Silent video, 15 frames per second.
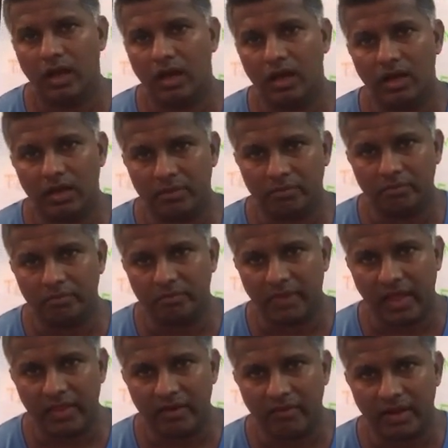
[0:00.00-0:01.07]
uh,
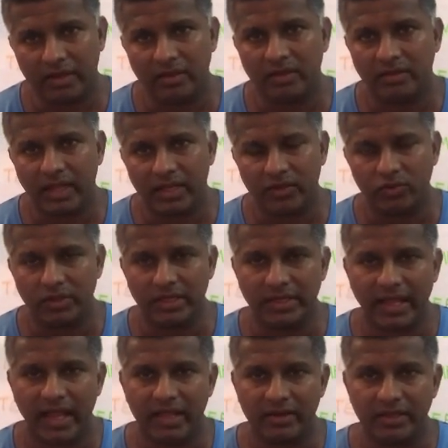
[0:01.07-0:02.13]
another one that you need
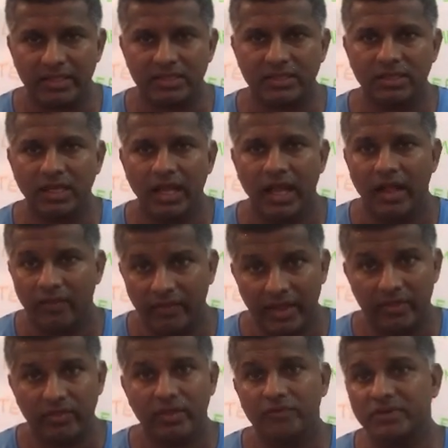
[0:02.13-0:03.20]
calories.
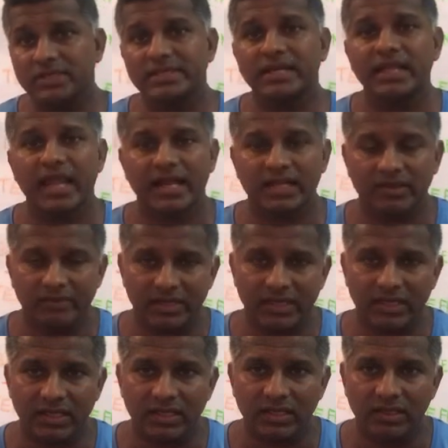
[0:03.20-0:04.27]
Then the physical
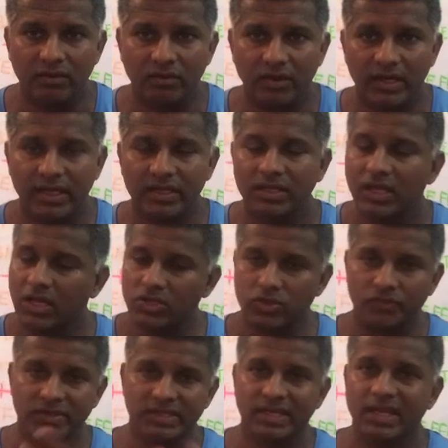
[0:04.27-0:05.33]
activity, right? So
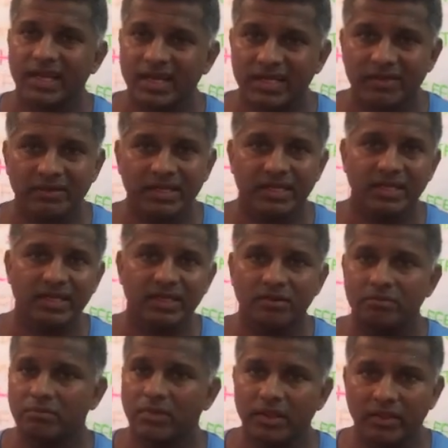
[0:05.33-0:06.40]
physical
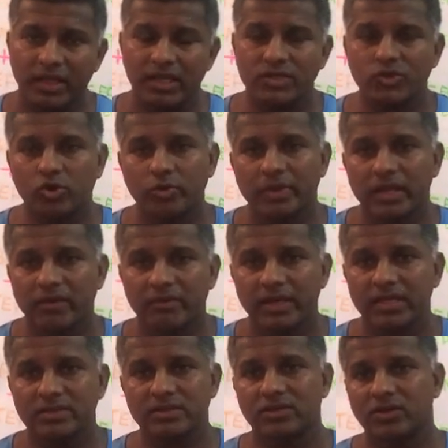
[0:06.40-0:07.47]
activity, there are so many
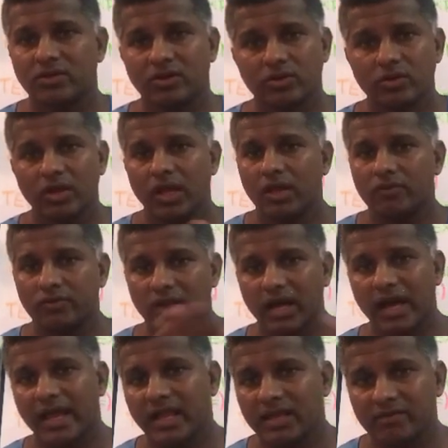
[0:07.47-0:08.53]
ways, you know, if you're a
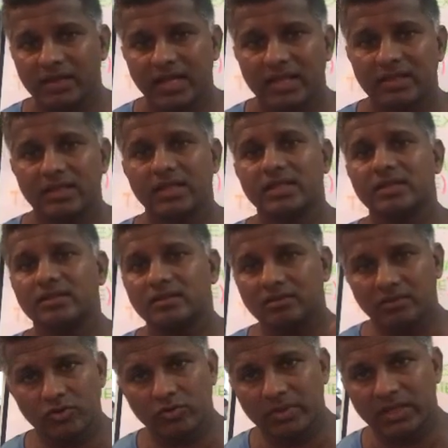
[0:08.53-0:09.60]
high level athlete,
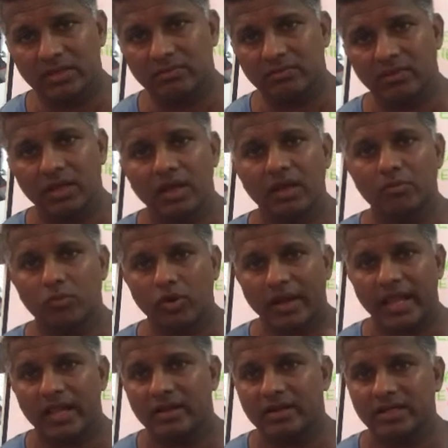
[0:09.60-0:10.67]
you burn more
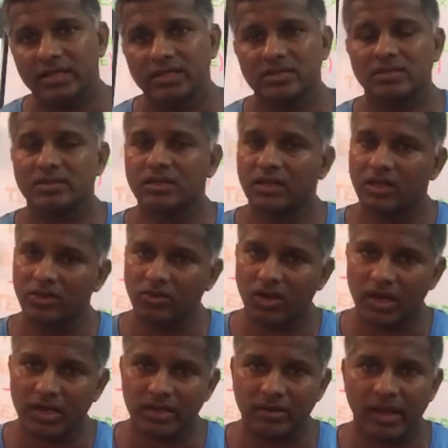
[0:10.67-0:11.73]
calories, you
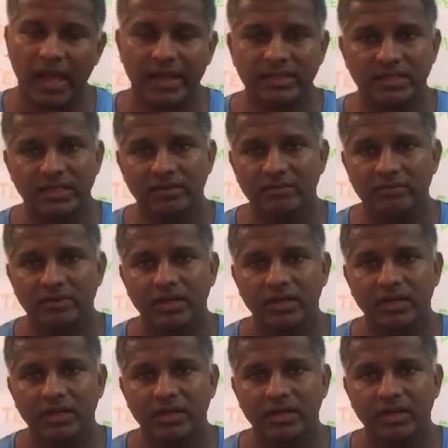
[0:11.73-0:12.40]
are uh, active,